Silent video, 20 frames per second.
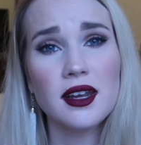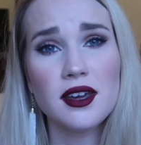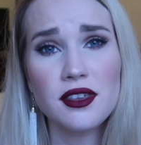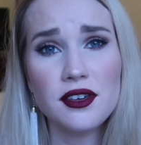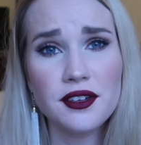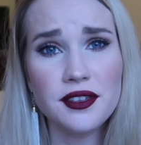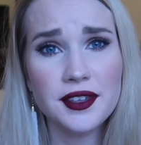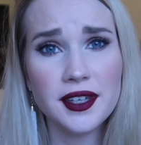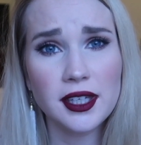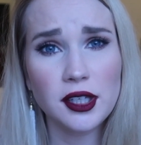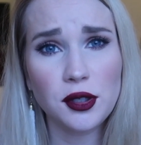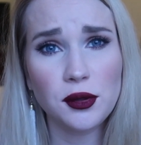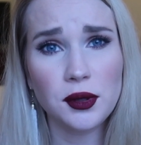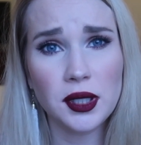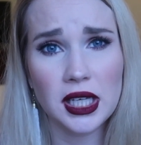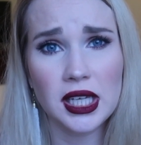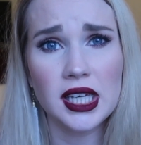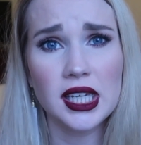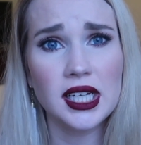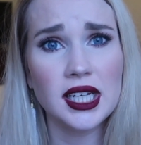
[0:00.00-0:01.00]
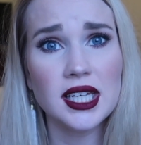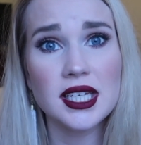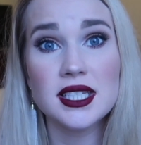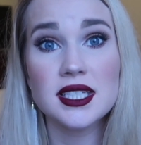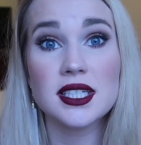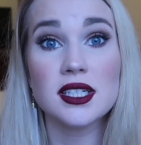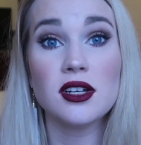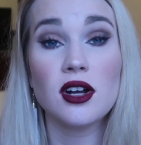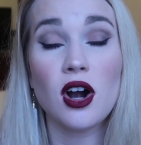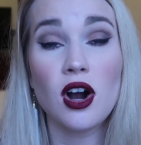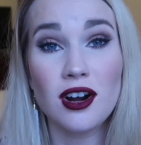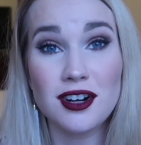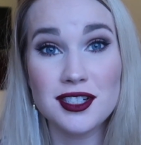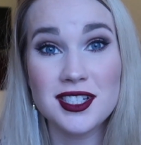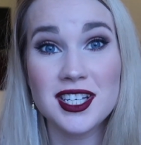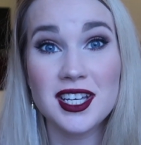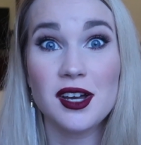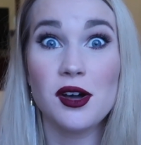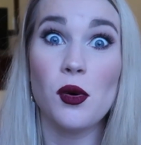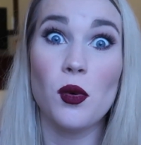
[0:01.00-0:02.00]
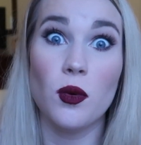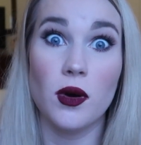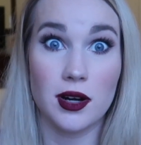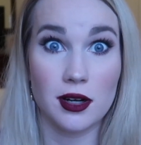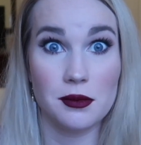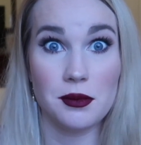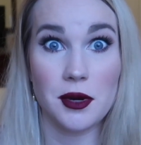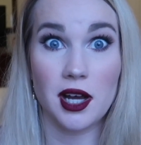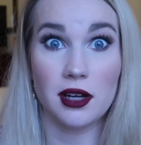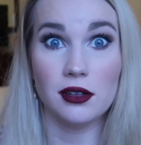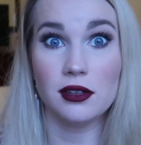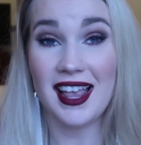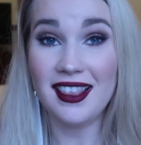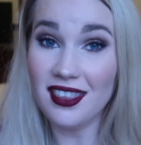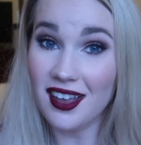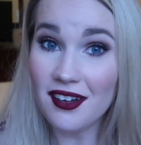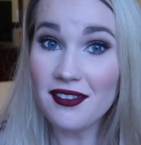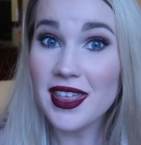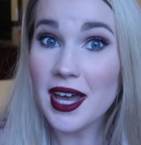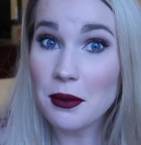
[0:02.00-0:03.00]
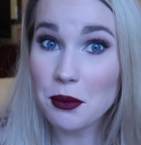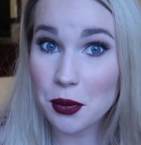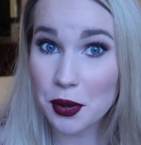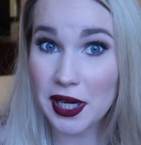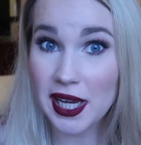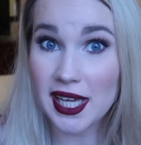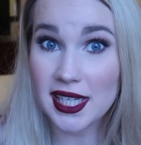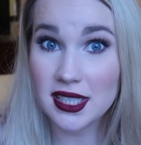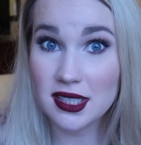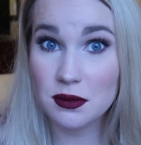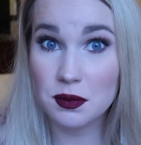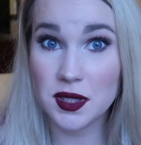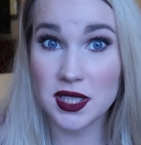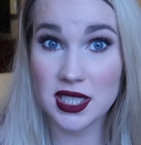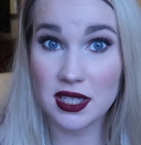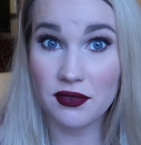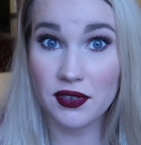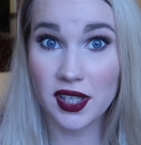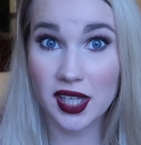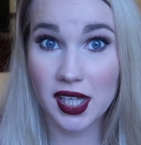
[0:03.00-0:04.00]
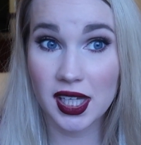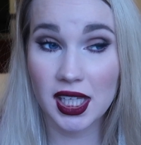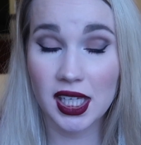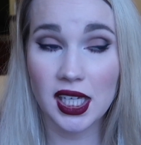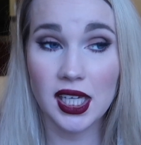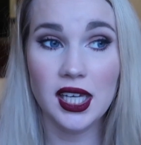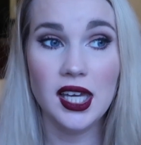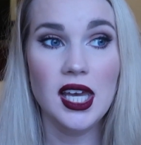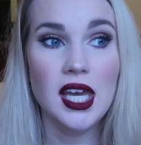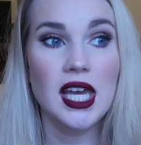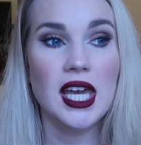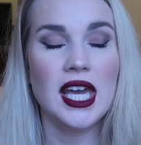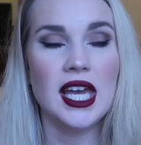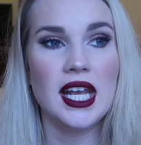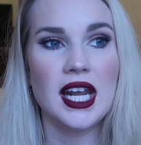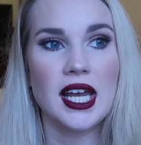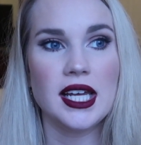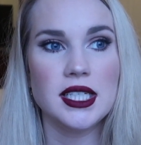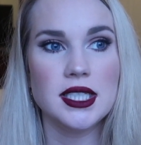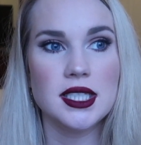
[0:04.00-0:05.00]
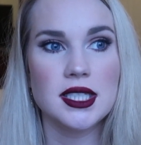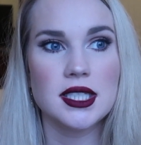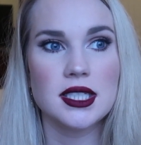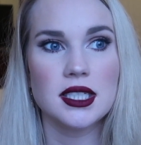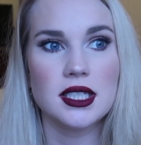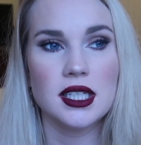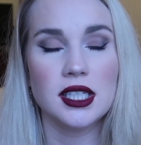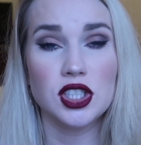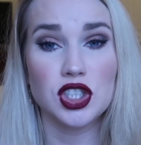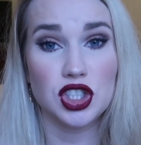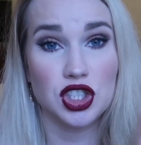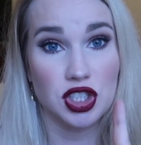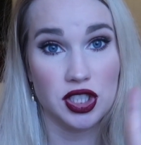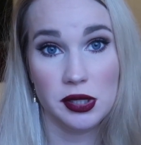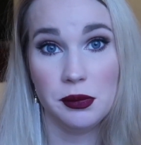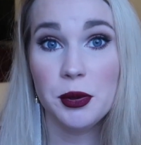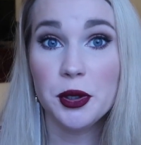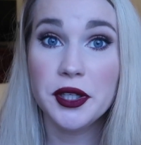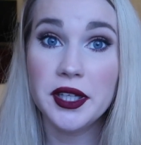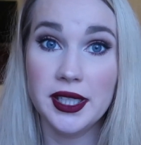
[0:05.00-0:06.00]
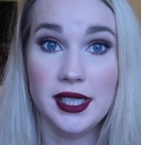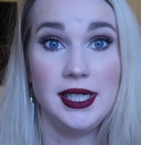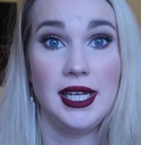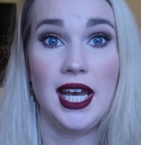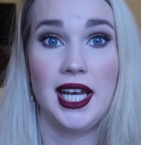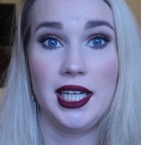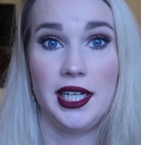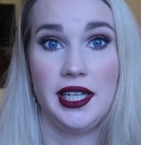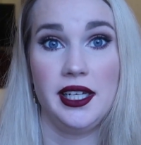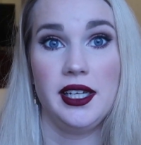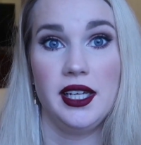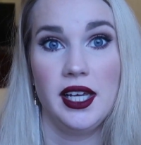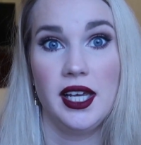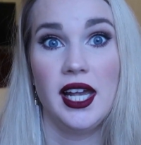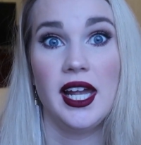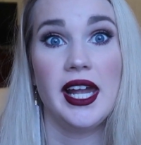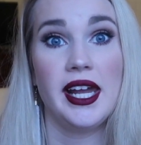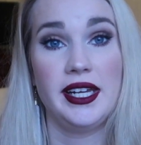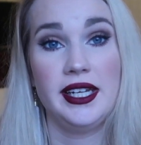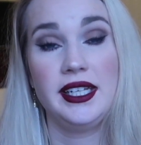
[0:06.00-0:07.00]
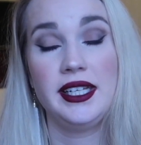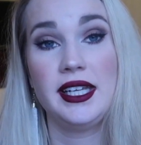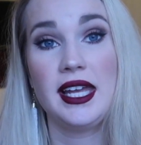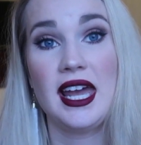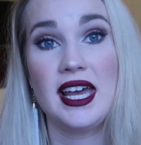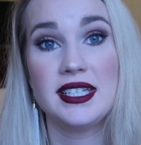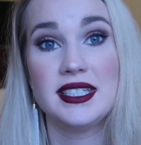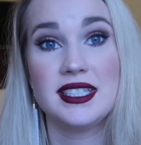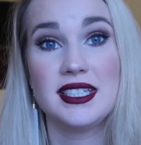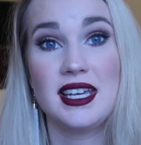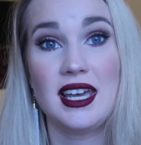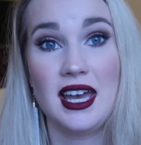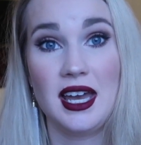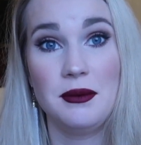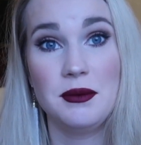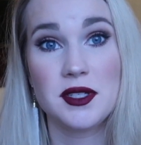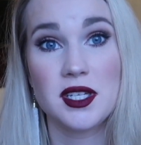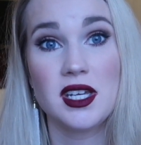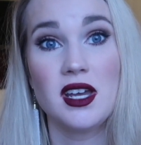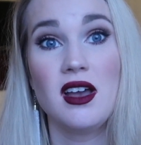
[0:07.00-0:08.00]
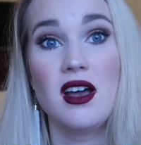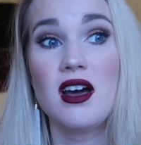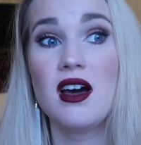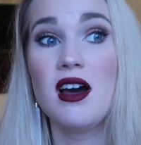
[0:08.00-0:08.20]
Another thing you need is an Arctic water bottle. I love that brand specifically. It's cheaper than Yeti, and it has kept